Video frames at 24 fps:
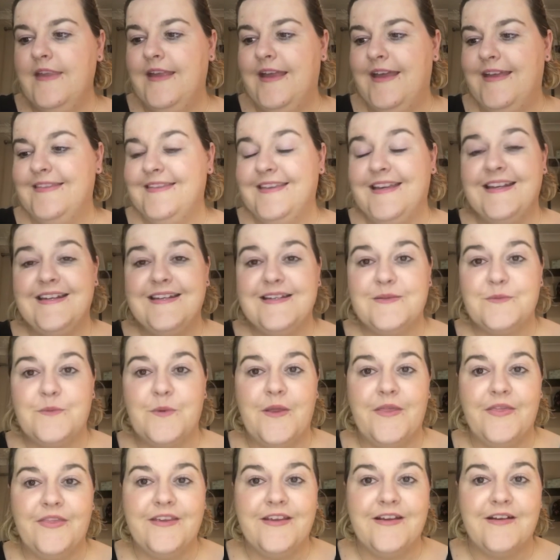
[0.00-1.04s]
And that is
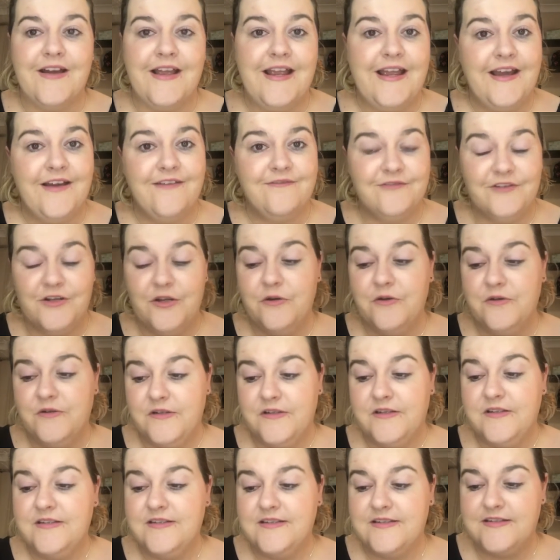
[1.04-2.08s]
one thing I have
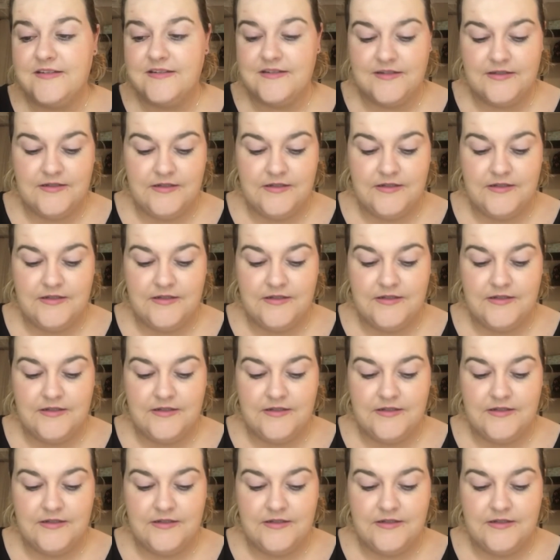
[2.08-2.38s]
noticed.